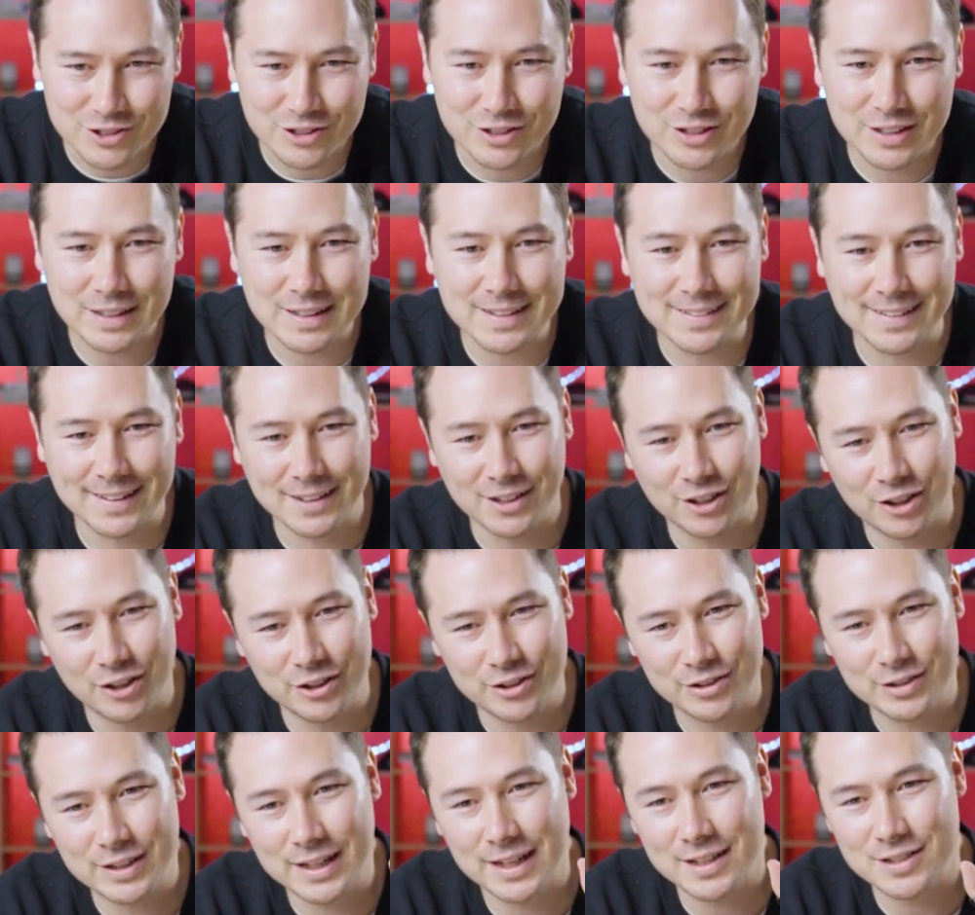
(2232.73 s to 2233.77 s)
You think, like, oh,
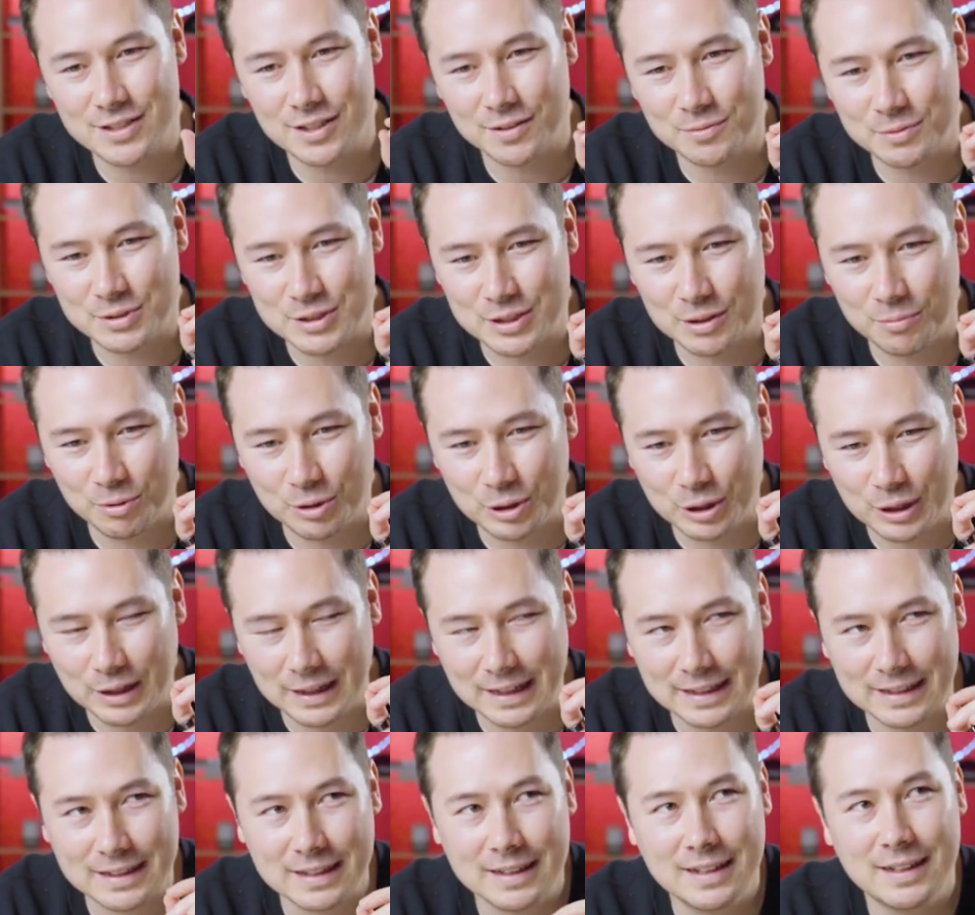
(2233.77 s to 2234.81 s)
you catch up with someone
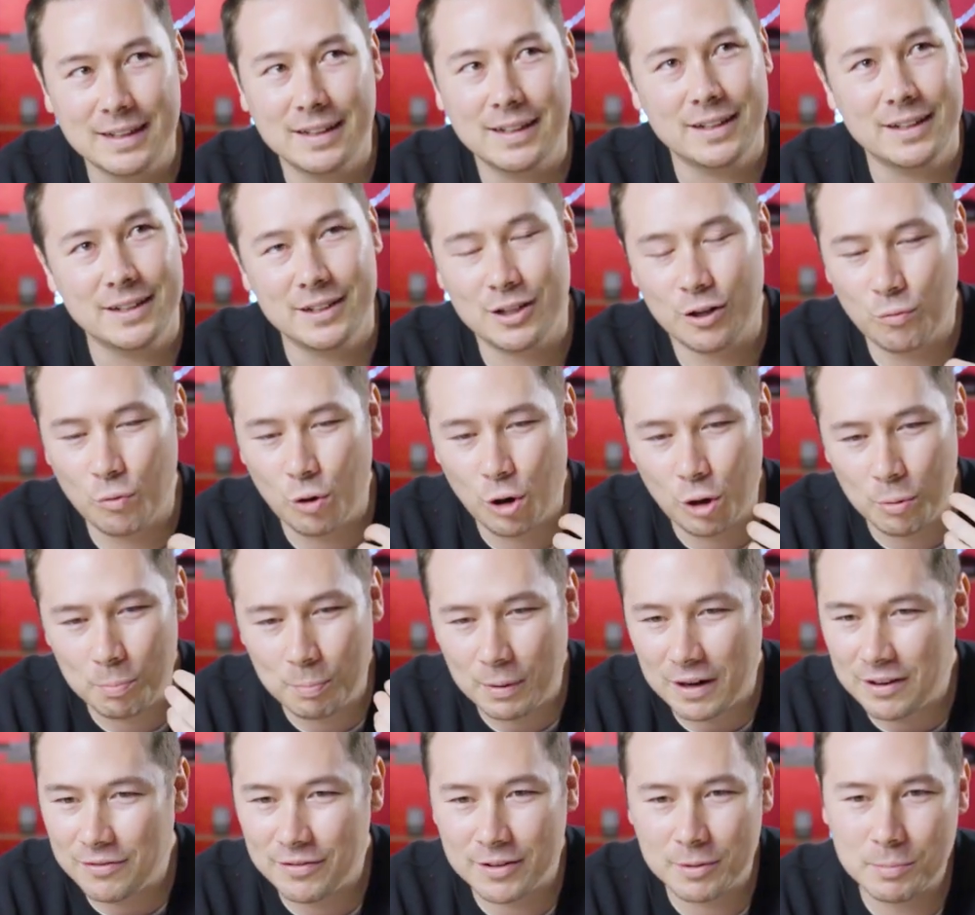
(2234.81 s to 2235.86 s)
like, you know, Warren
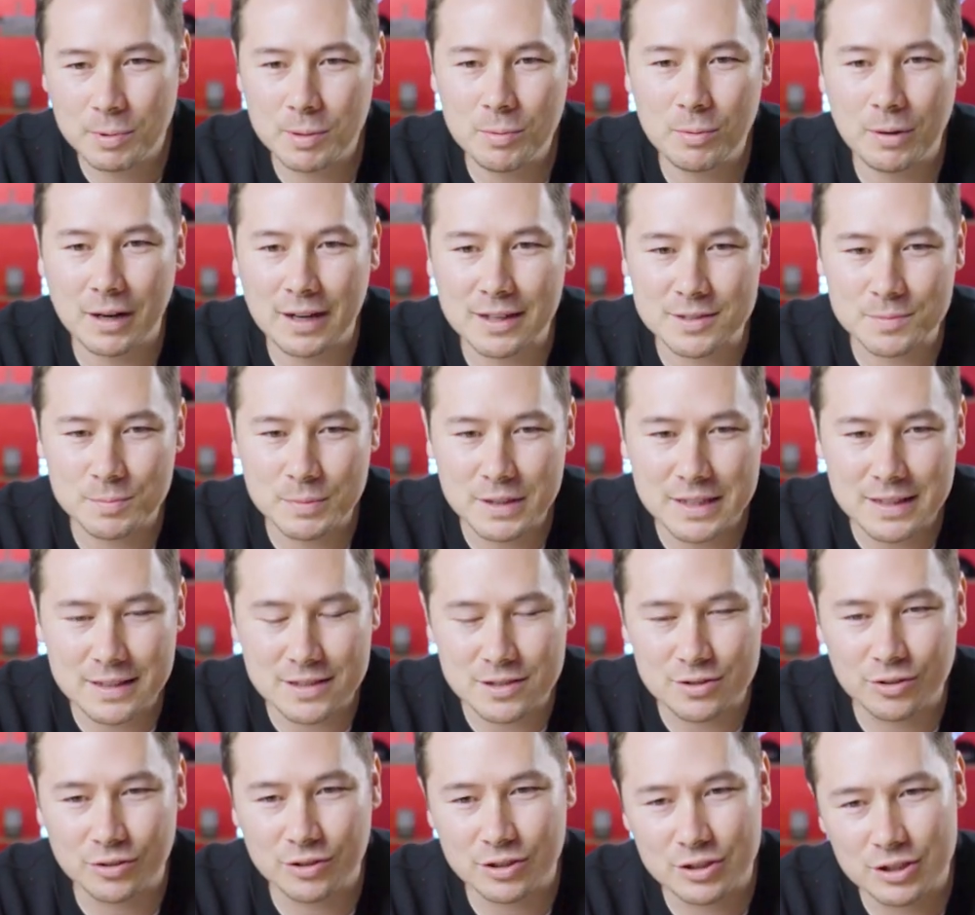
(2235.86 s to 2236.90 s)
Buffett, and people ask me
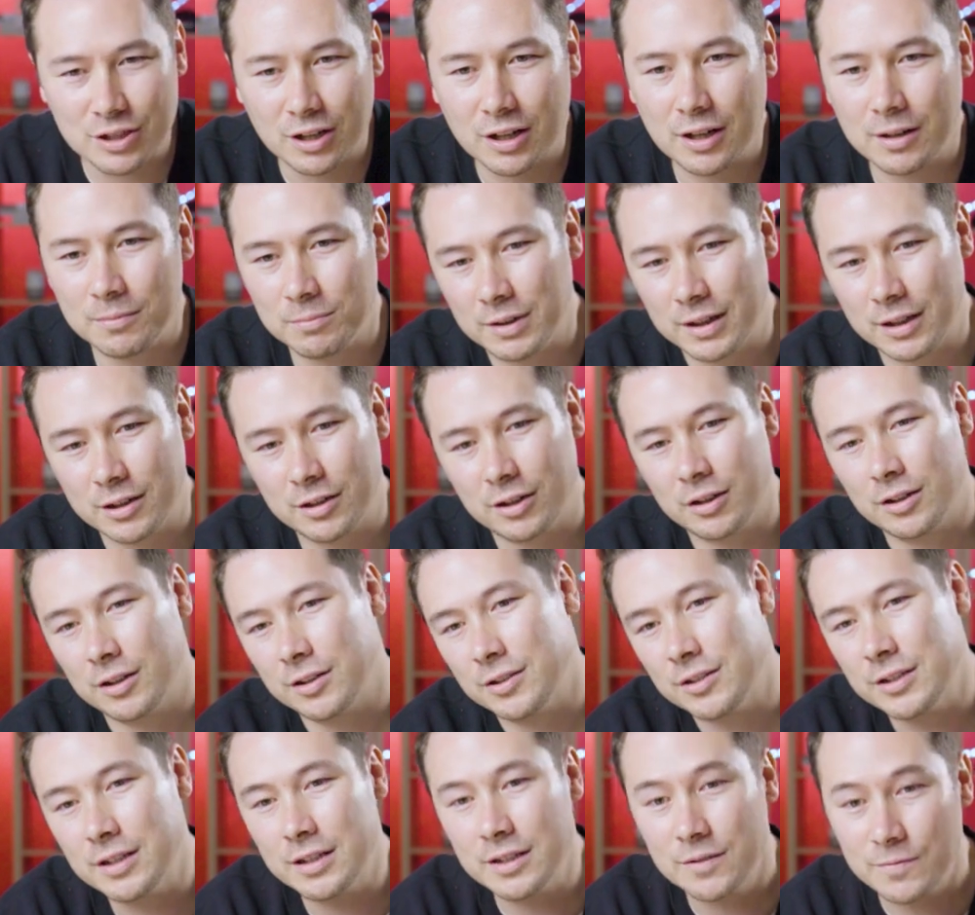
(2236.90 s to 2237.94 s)
this all the time, like, oh,
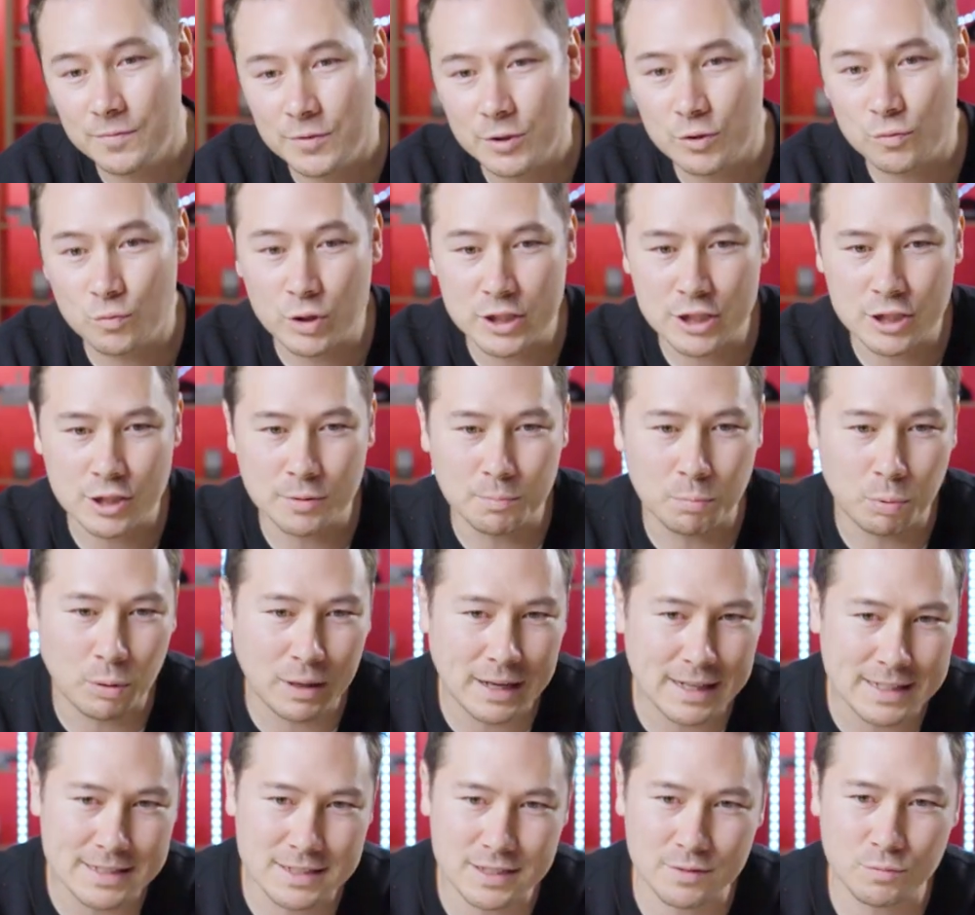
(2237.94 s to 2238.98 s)
you interviewed Richard
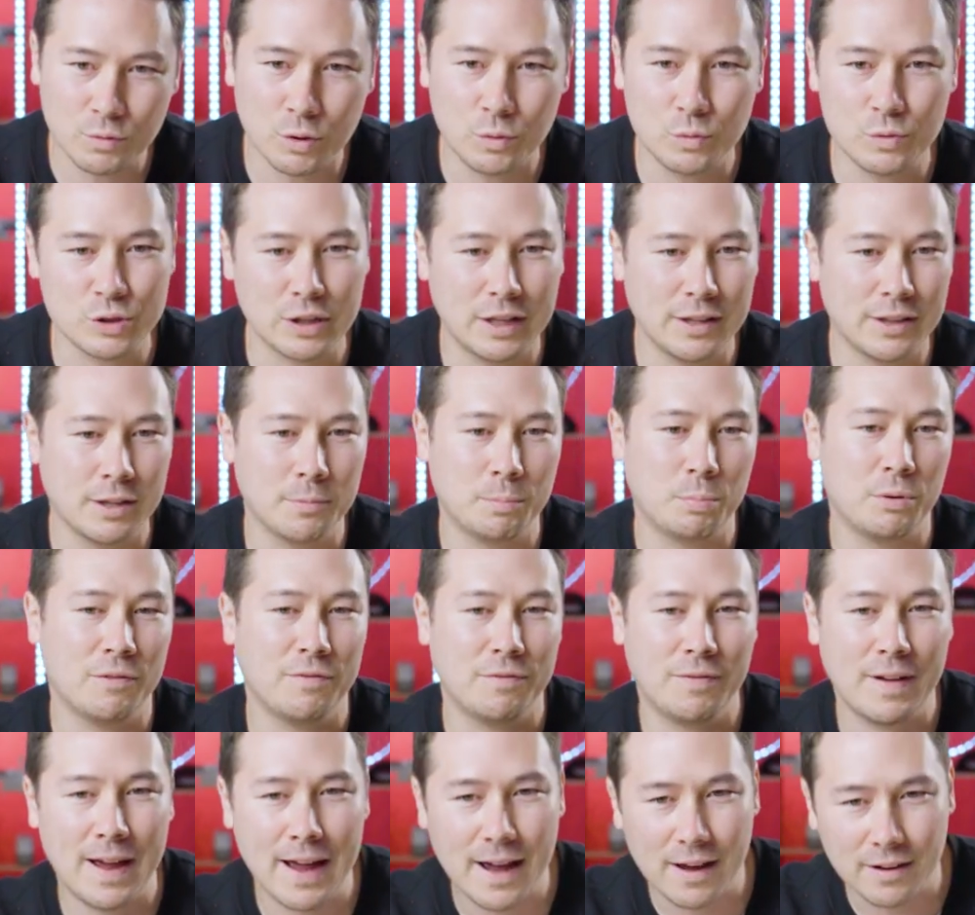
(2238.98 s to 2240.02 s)
Branson, what was like the
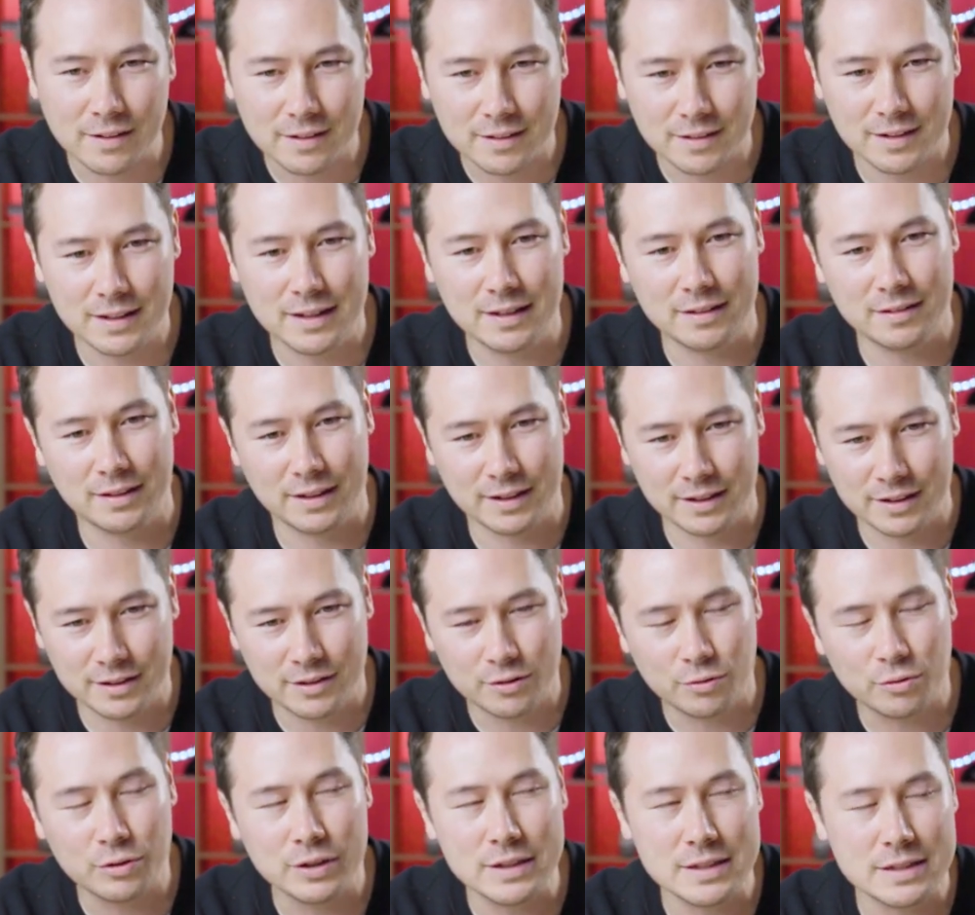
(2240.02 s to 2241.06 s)
profound thing, like
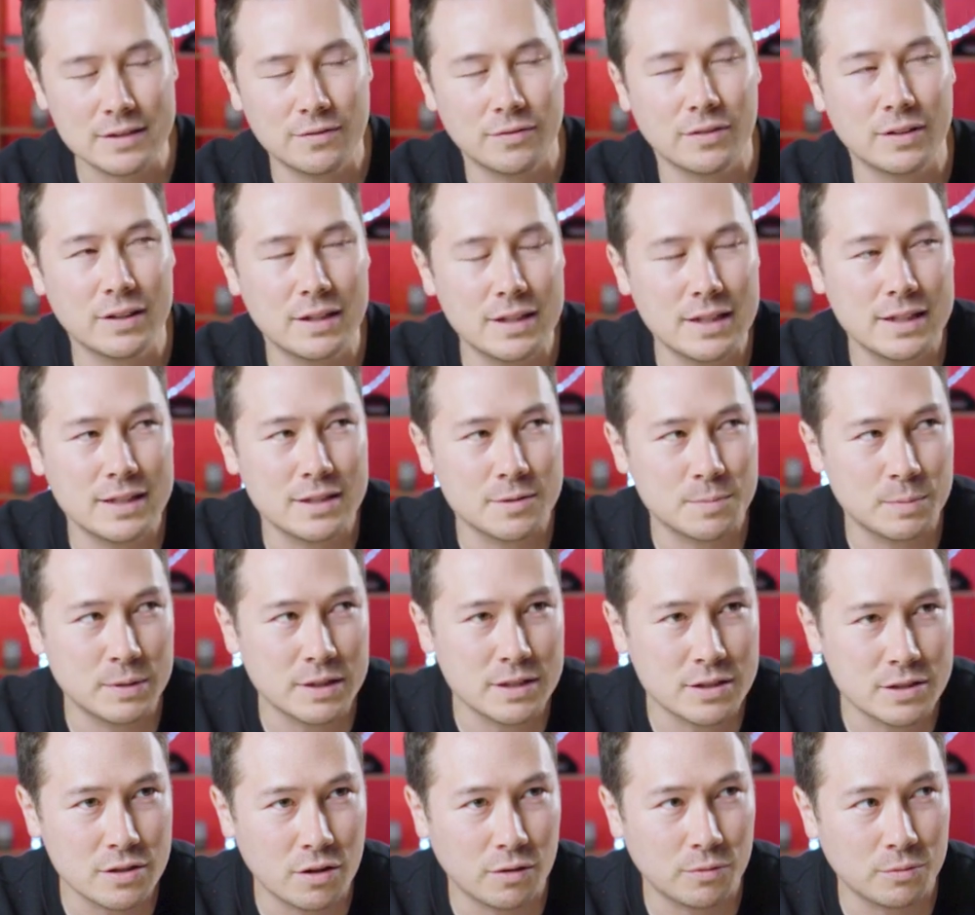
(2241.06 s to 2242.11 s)
all these different things, but
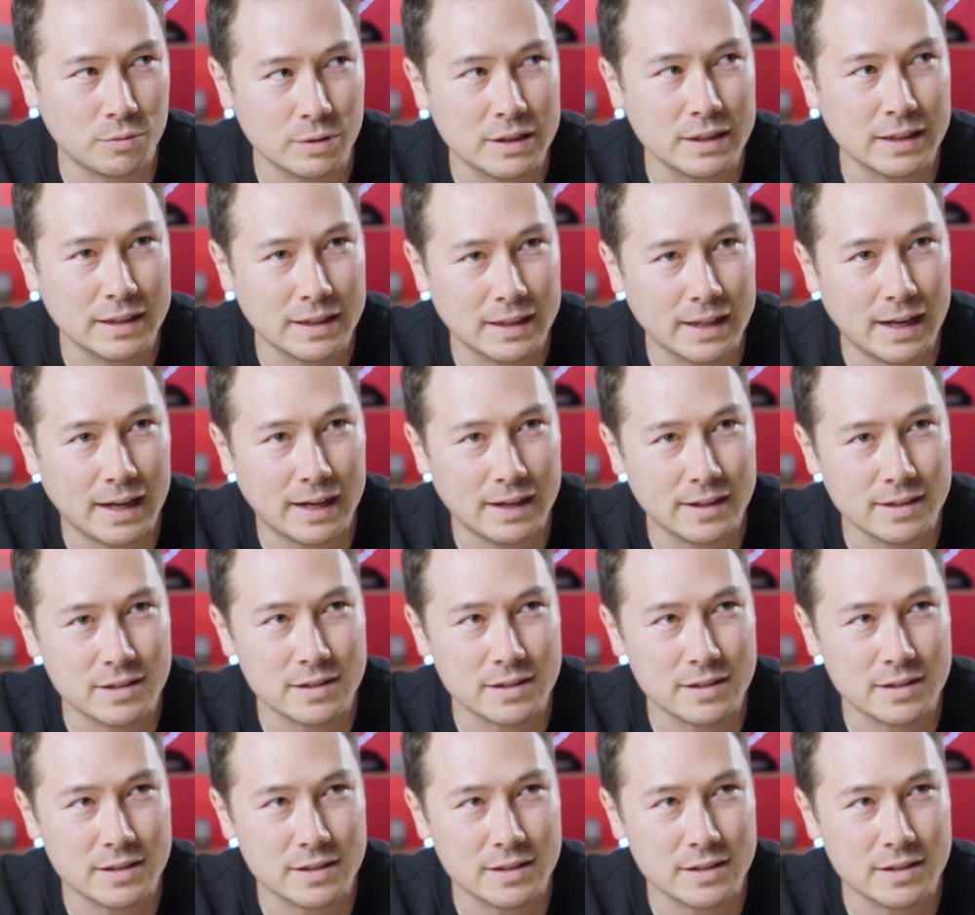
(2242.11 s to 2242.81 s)
it's not really that.